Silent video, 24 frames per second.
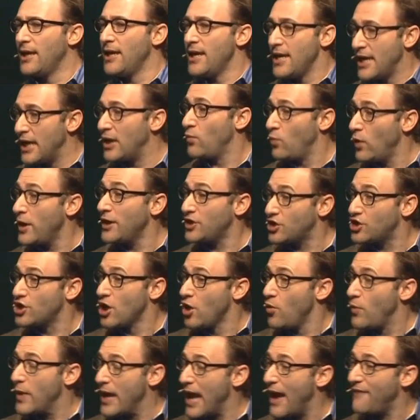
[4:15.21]
in which
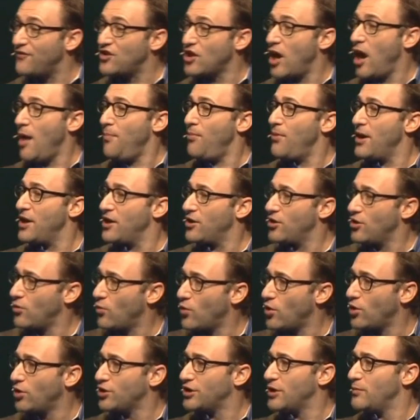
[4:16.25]
we have to operate in a
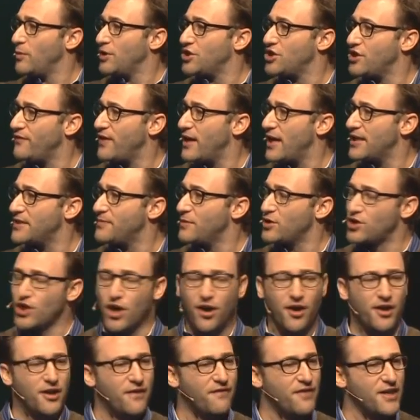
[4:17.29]
world in which the vast
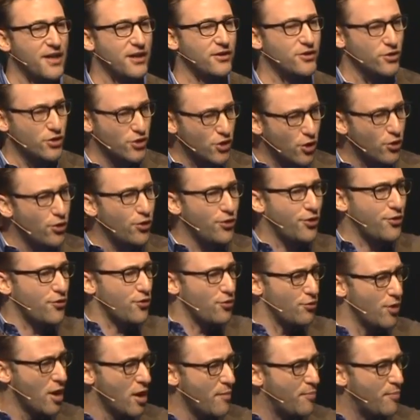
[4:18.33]
majority of things are sold through